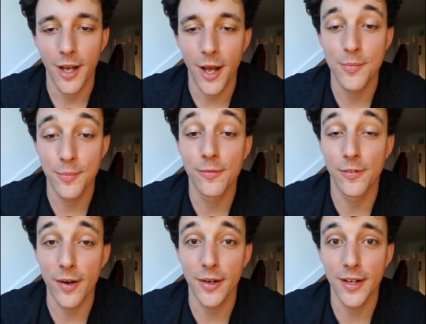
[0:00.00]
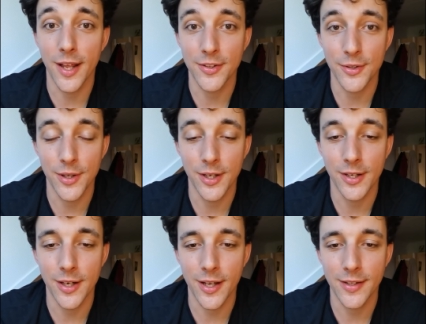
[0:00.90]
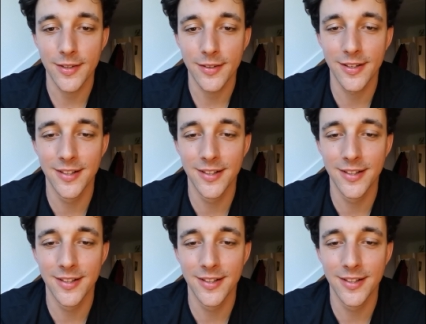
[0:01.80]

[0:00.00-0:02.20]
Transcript: I'm very glad to hear that.